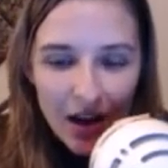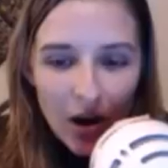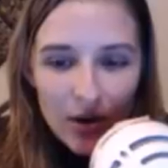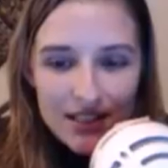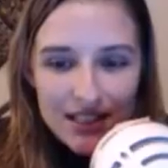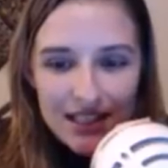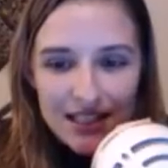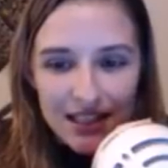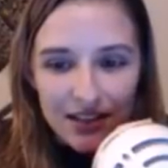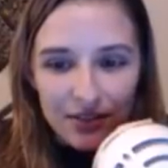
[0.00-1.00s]
Always nice
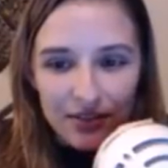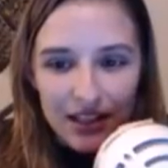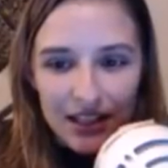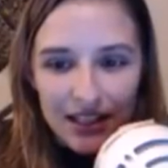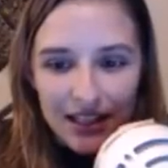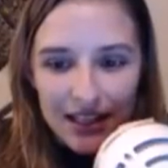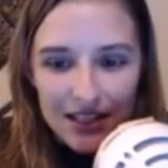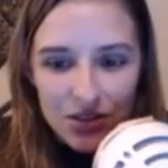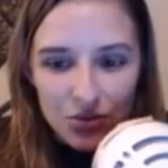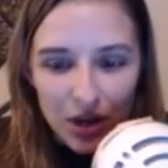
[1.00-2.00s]
to get a really
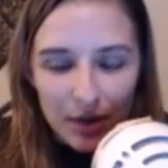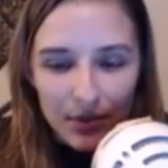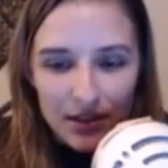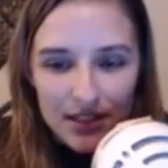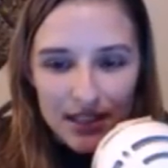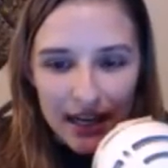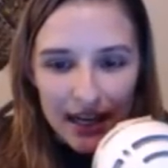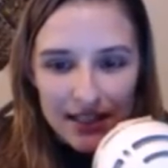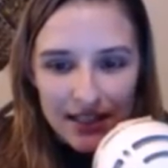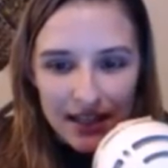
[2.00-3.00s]
nice drop on
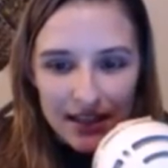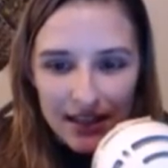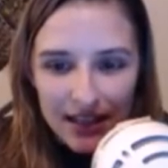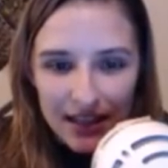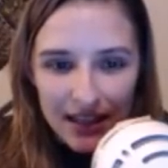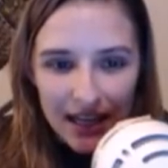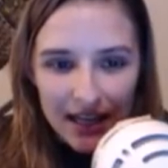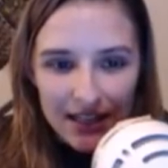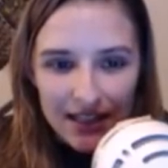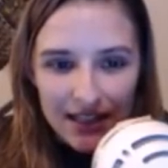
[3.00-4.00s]
task. I think
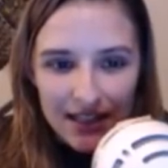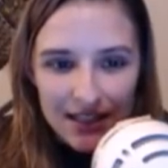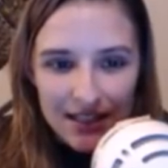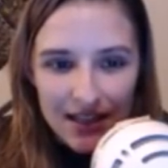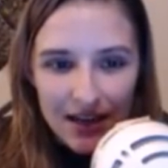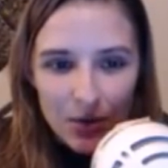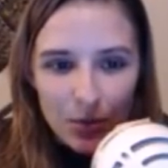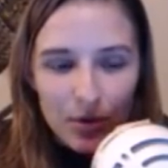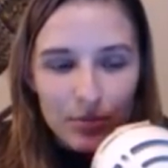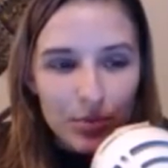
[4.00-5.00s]
that is
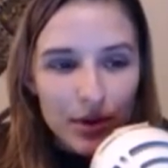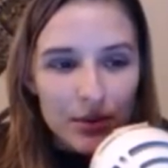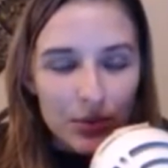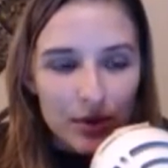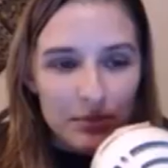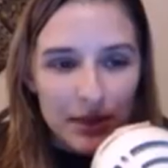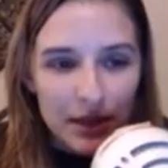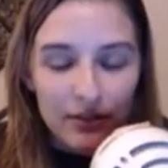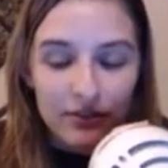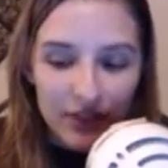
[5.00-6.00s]
1.1
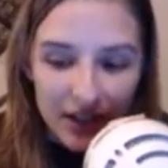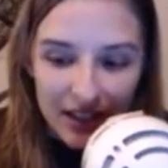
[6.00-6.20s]
mil. Very